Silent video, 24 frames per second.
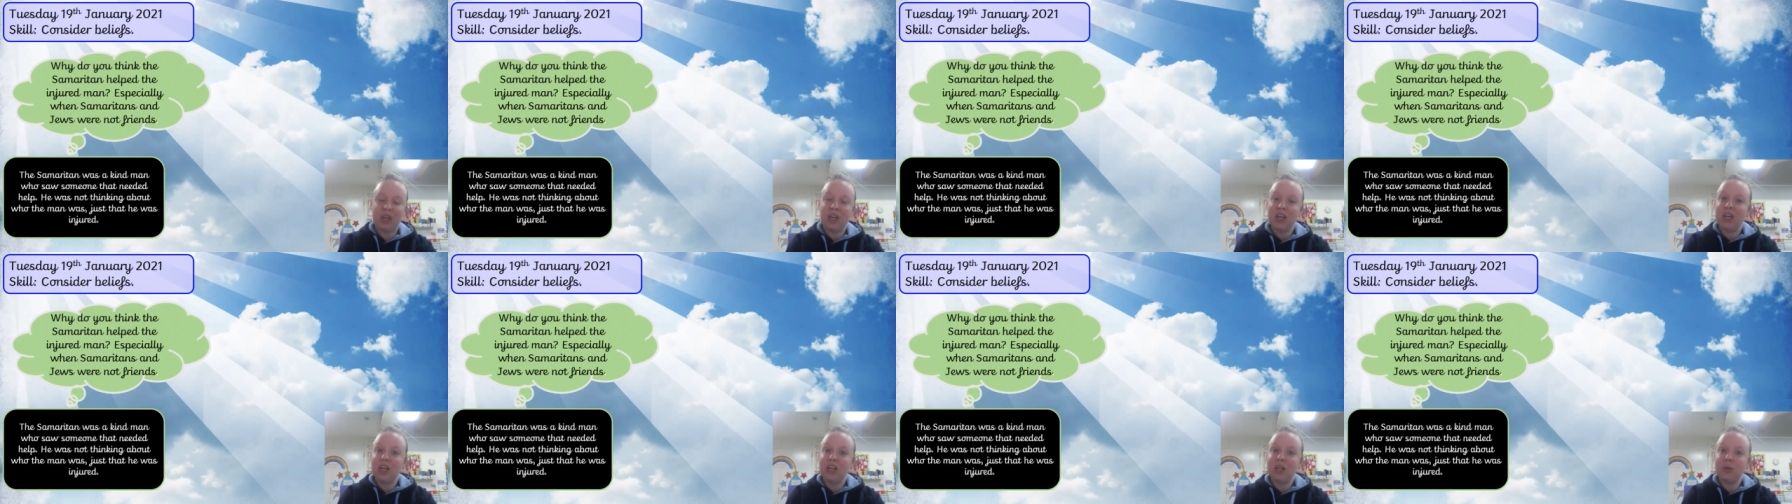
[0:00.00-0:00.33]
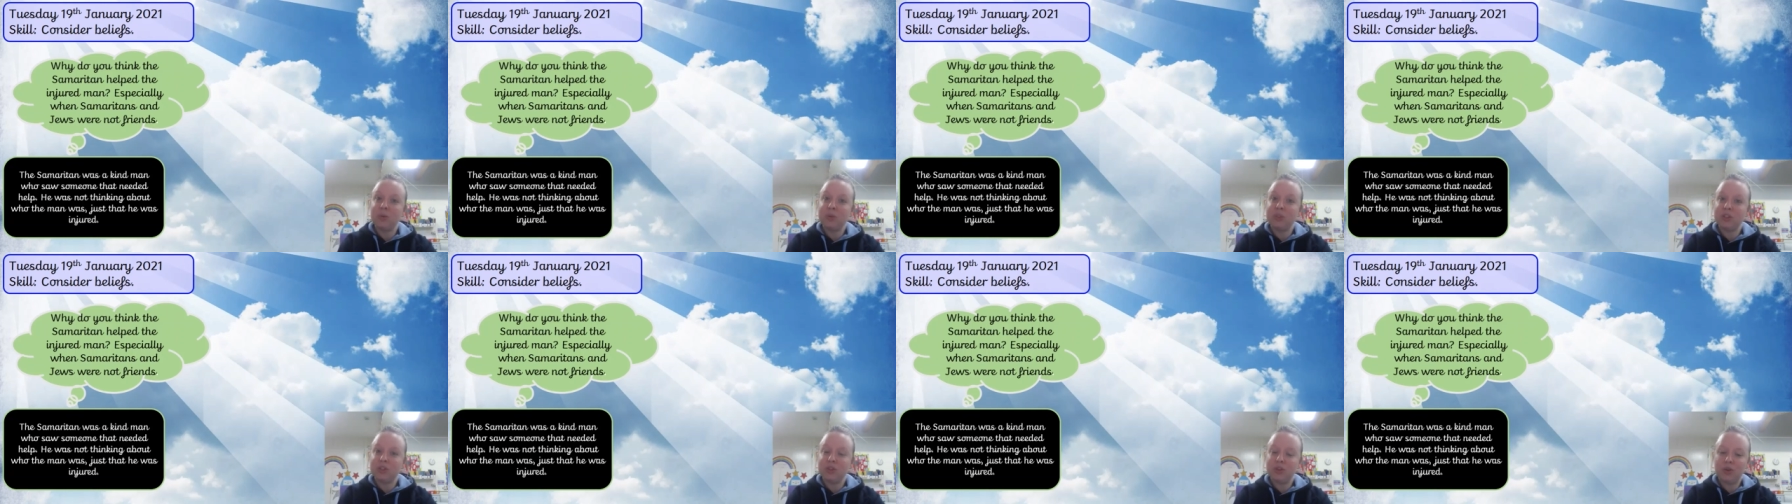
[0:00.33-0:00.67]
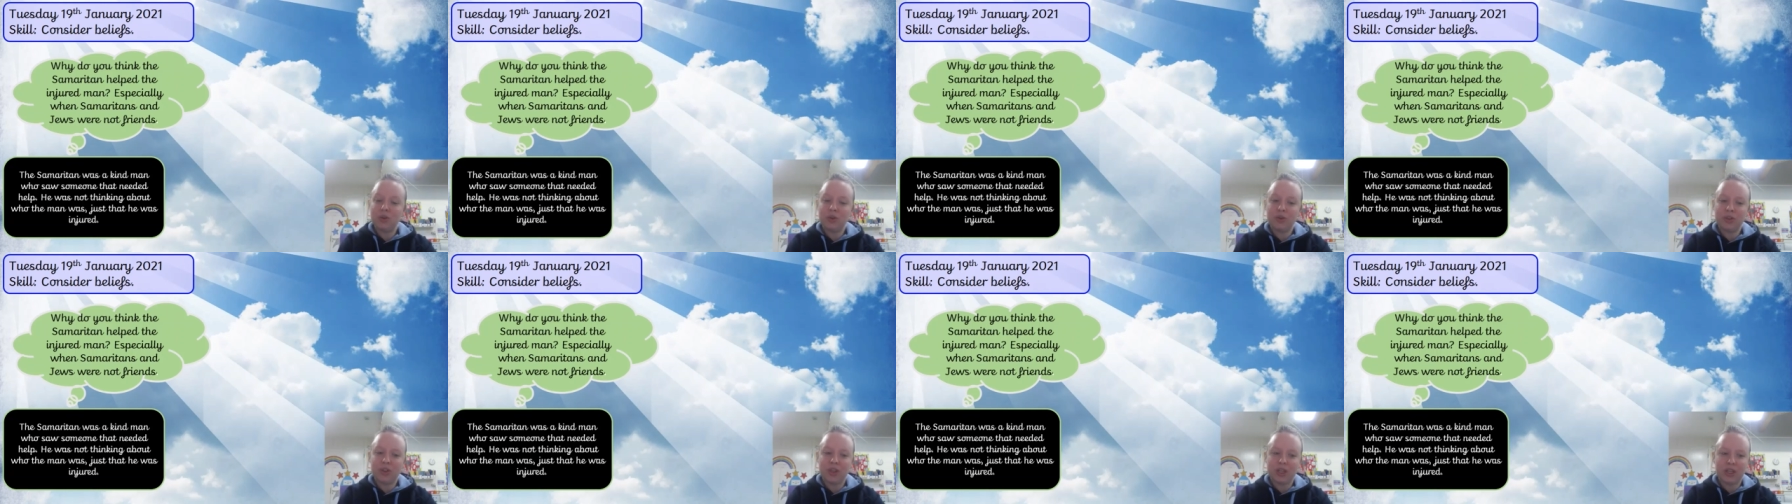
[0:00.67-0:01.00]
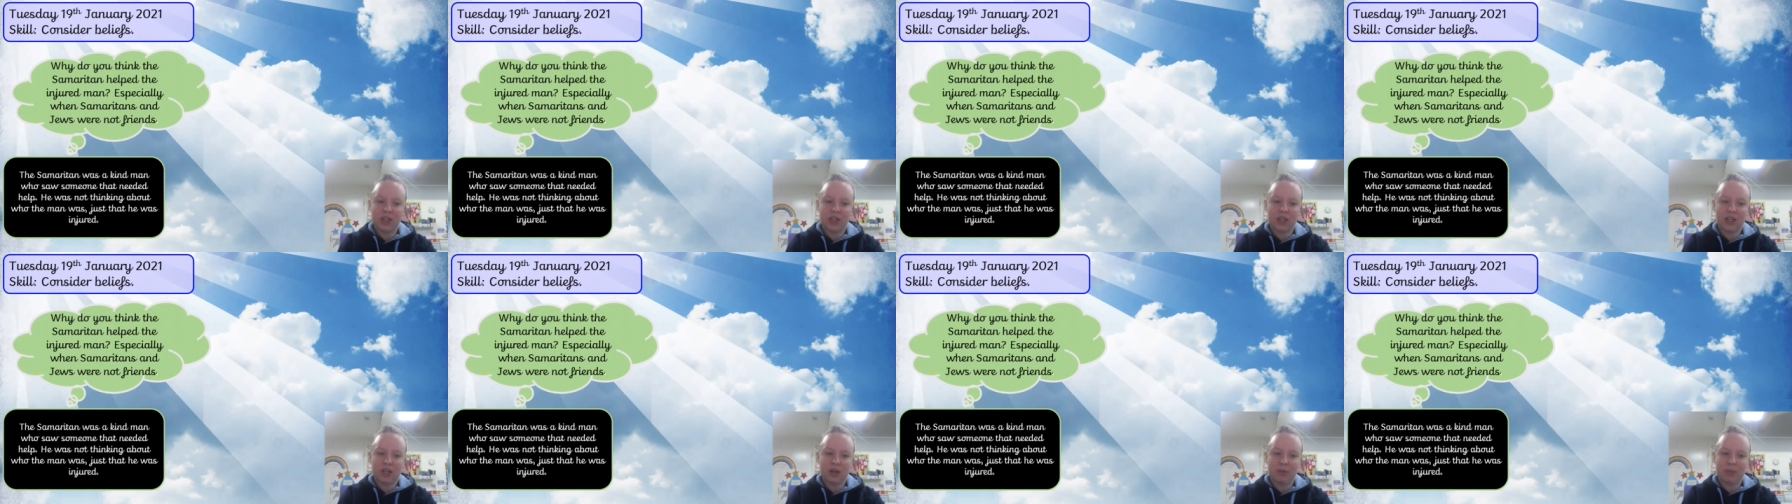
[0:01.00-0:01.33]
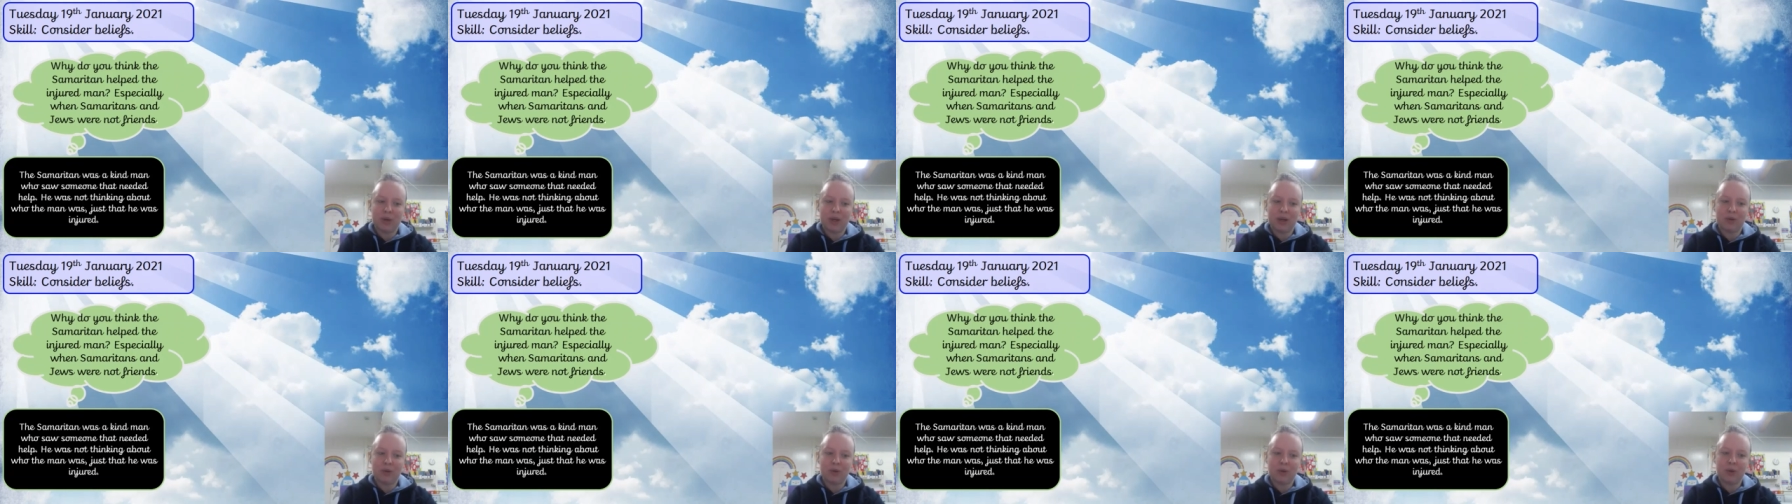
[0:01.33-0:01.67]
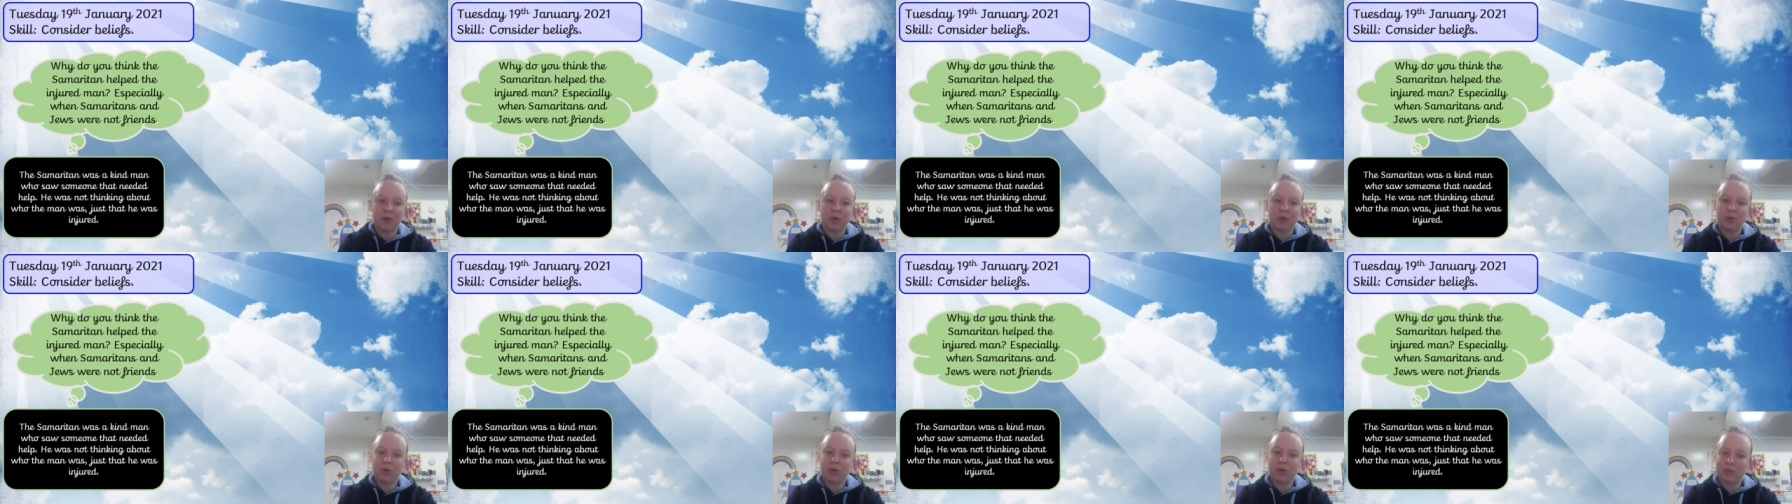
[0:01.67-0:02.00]
He was not thinking about
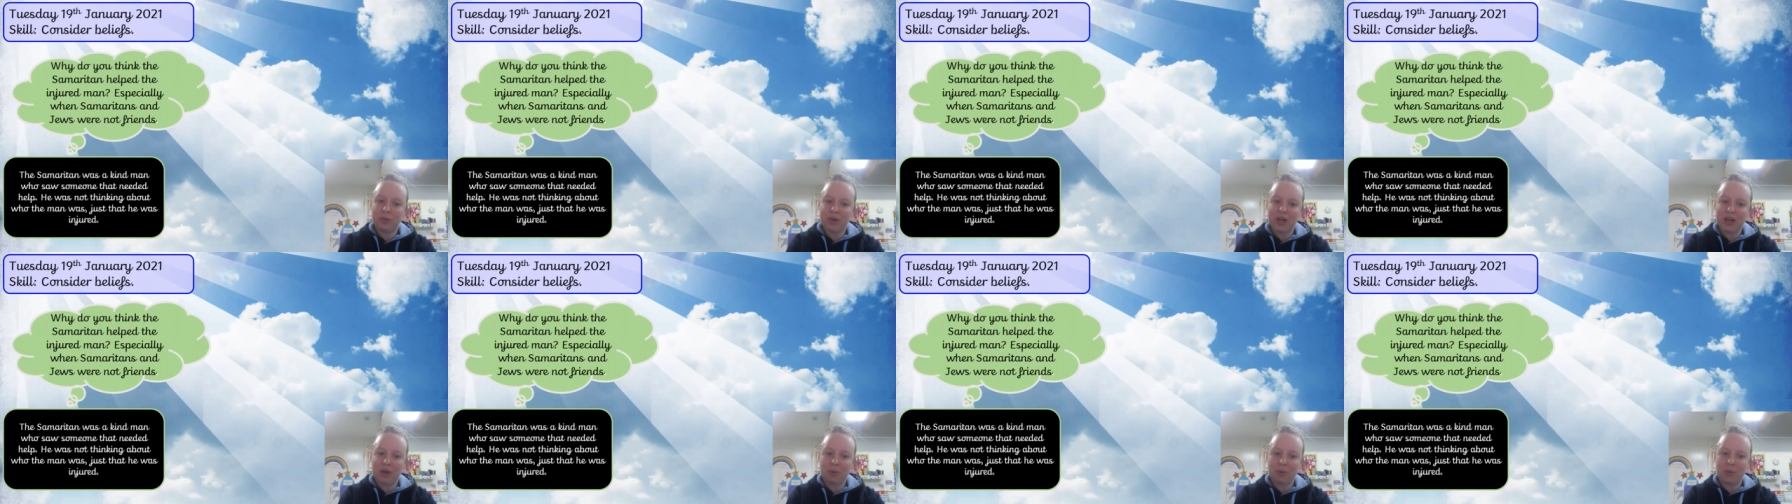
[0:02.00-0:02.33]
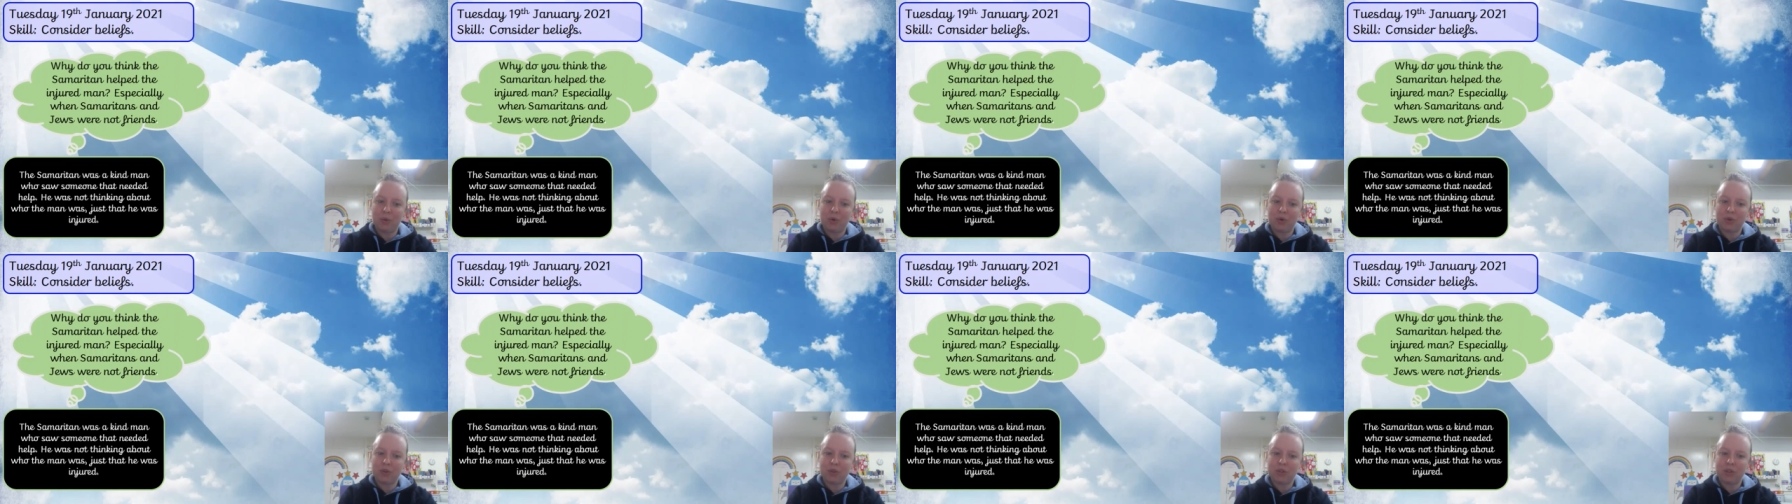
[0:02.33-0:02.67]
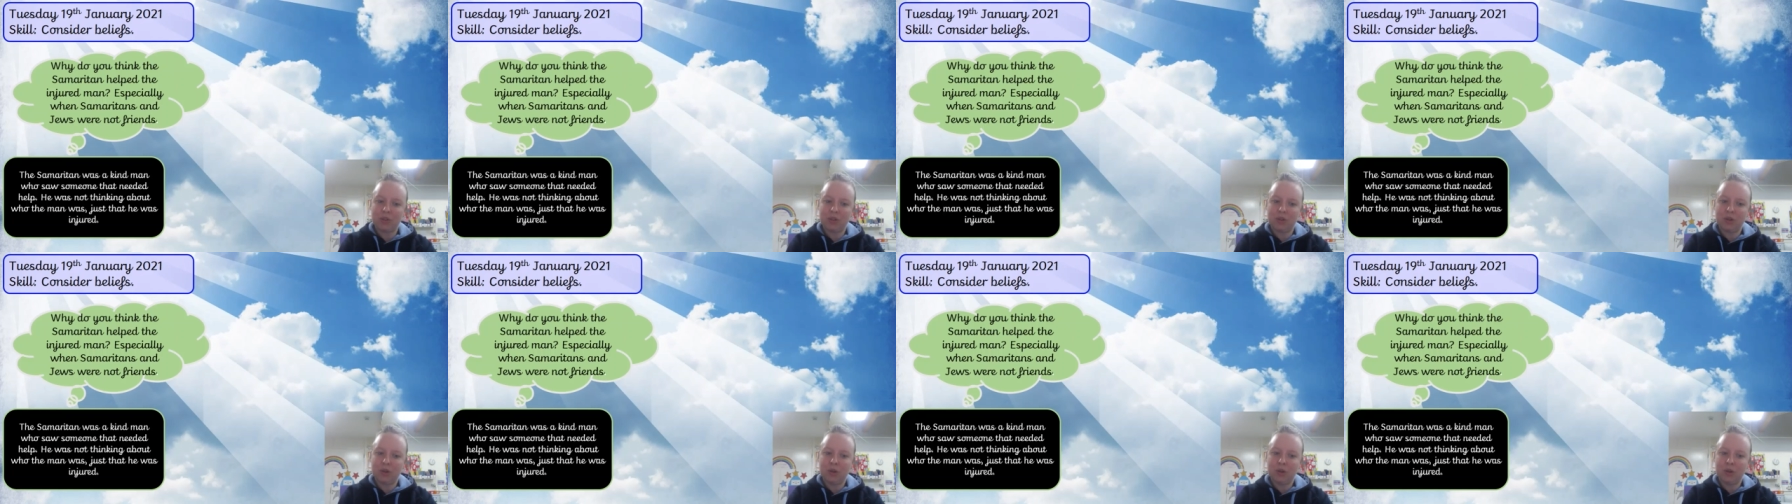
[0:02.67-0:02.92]
who the man was,